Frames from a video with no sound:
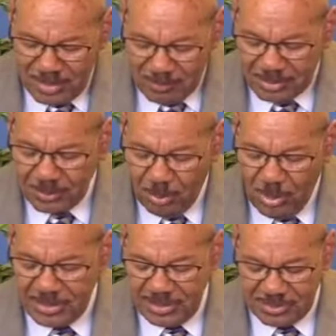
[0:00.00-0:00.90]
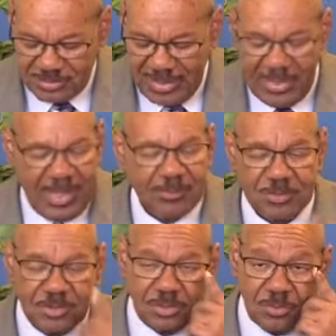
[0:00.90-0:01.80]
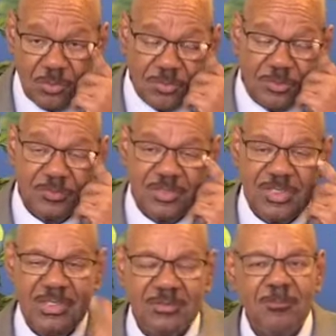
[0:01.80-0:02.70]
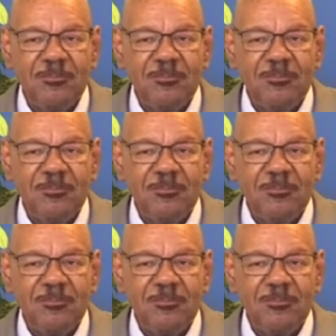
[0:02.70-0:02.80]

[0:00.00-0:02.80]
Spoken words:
But the point is, that happened to the northern 10.